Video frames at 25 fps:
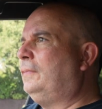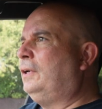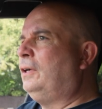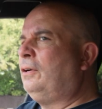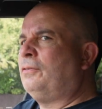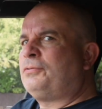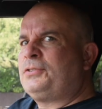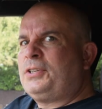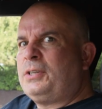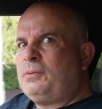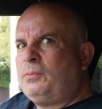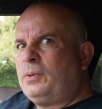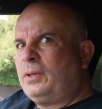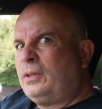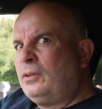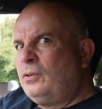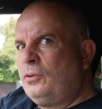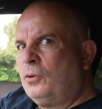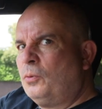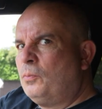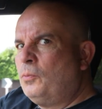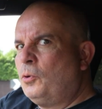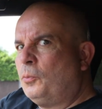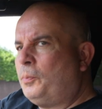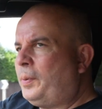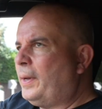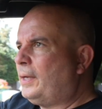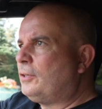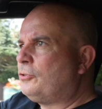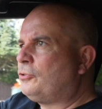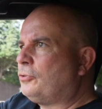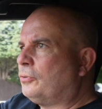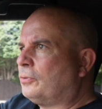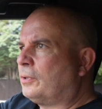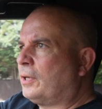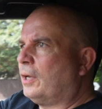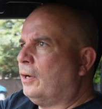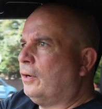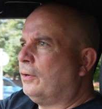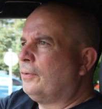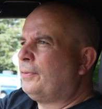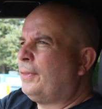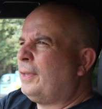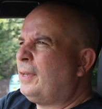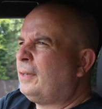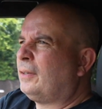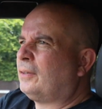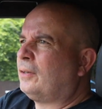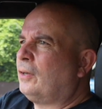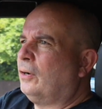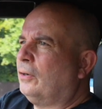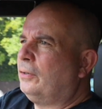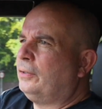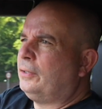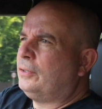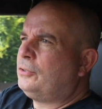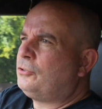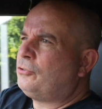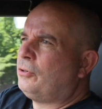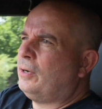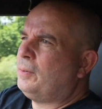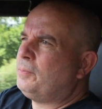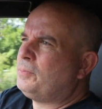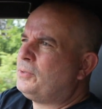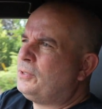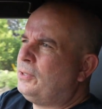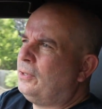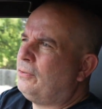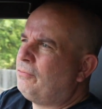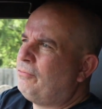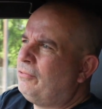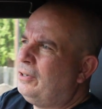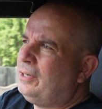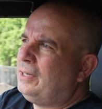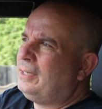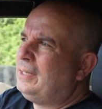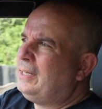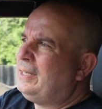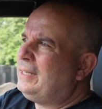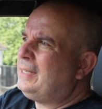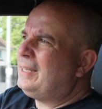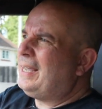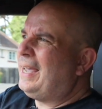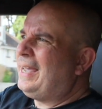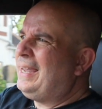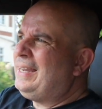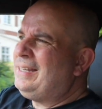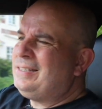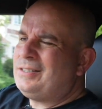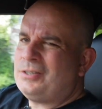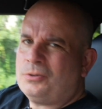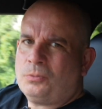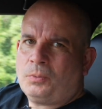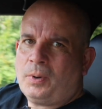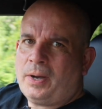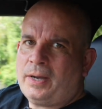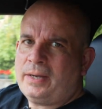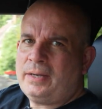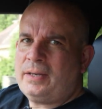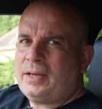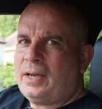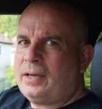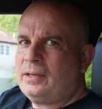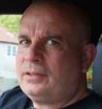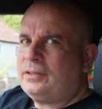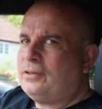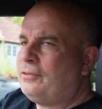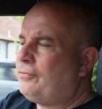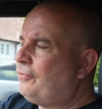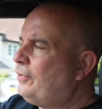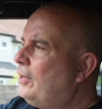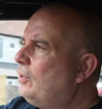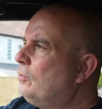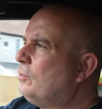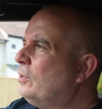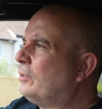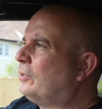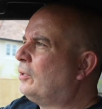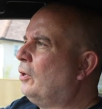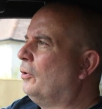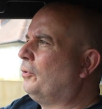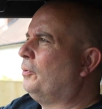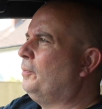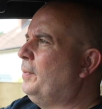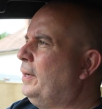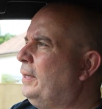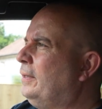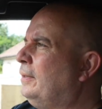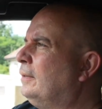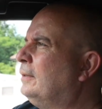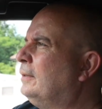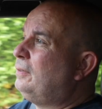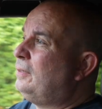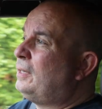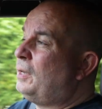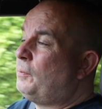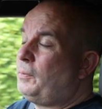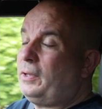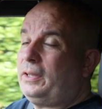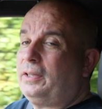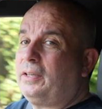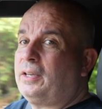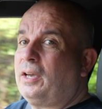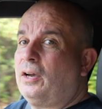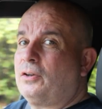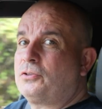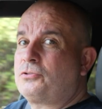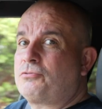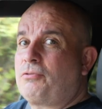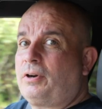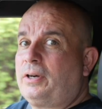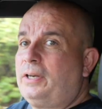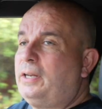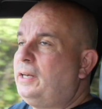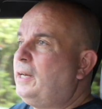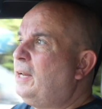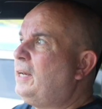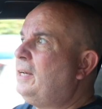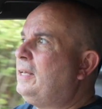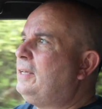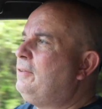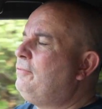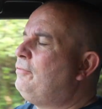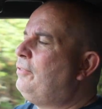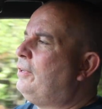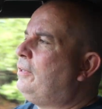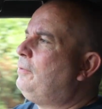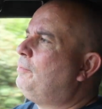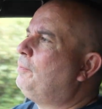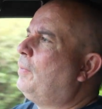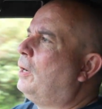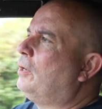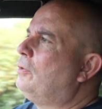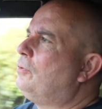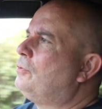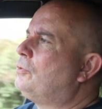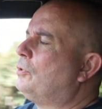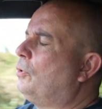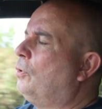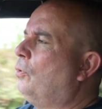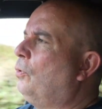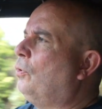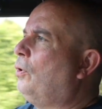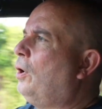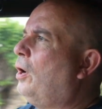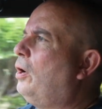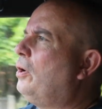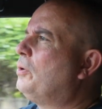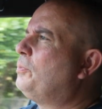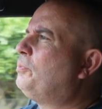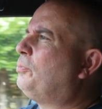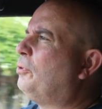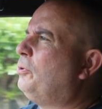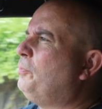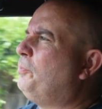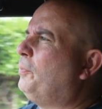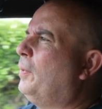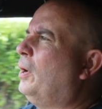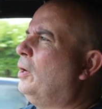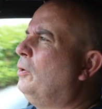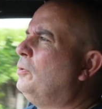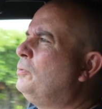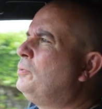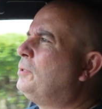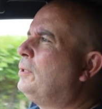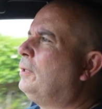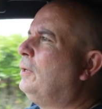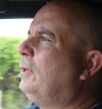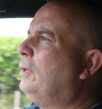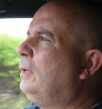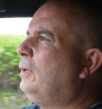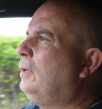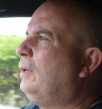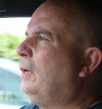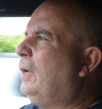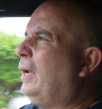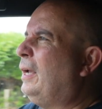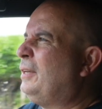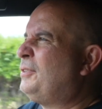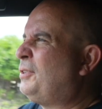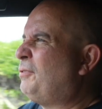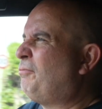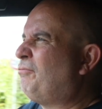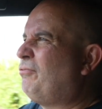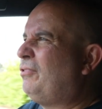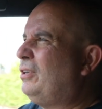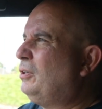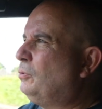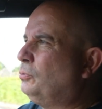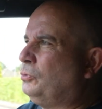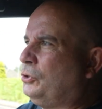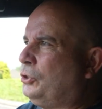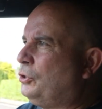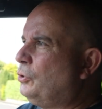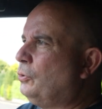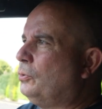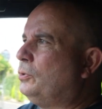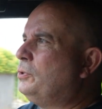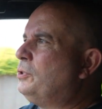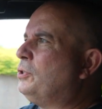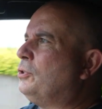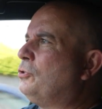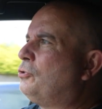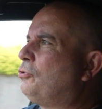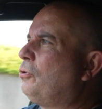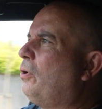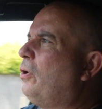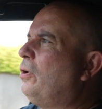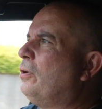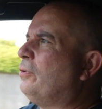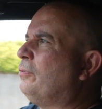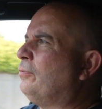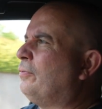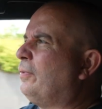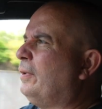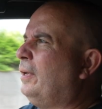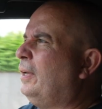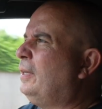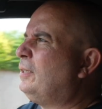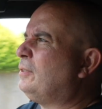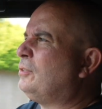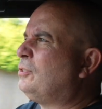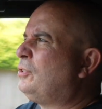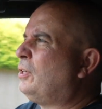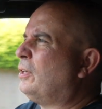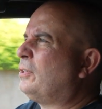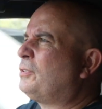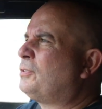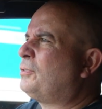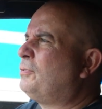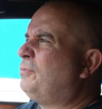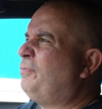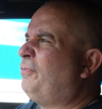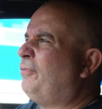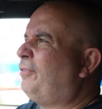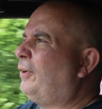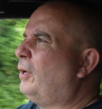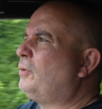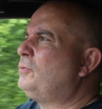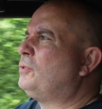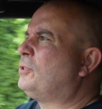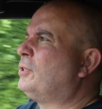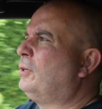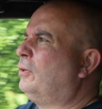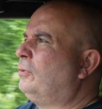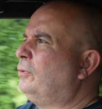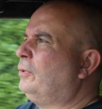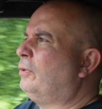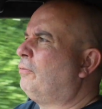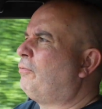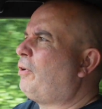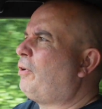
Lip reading: And obviously with a normal petrol car, they're the kind of trips that really eat away at your fuel economy. Now when the car's running in EV mode or hybrid mode, it's a real joy to drive. It just floats along the